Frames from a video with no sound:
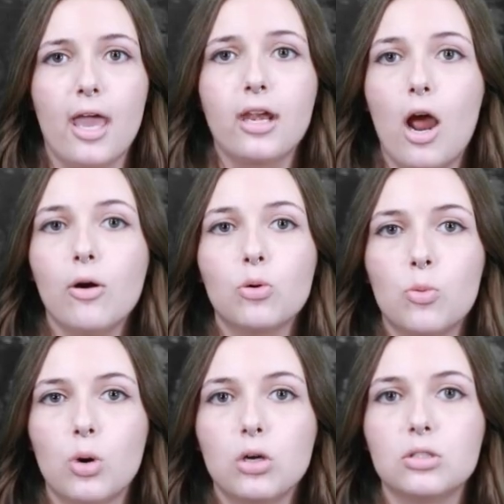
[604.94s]
And our
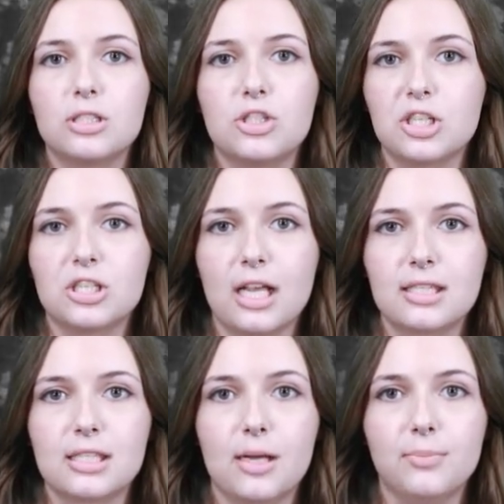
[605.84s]
world just
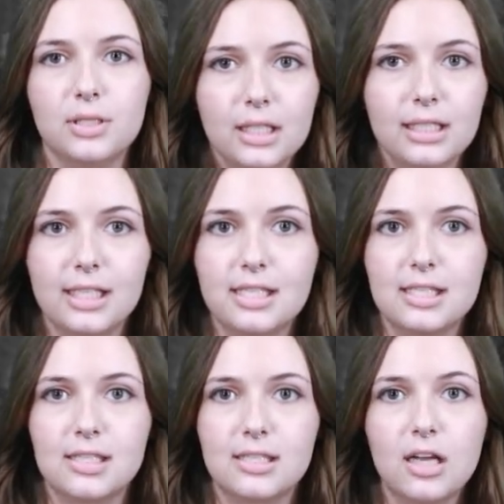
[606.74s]
gets completely
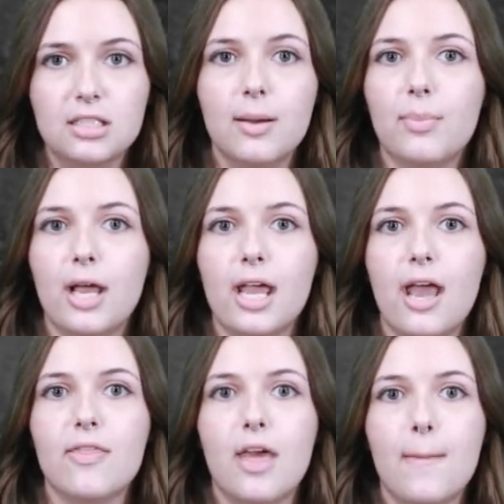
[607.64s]
sucked up by
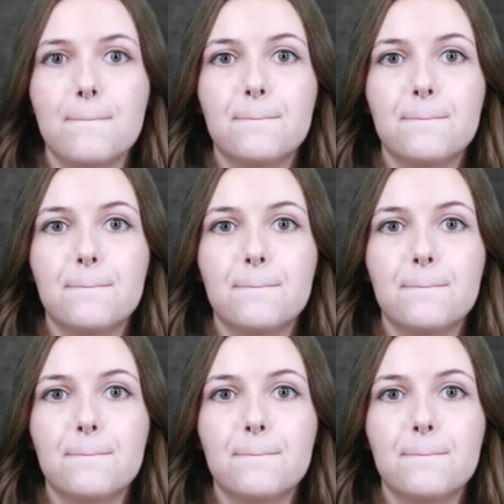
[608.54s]
it and then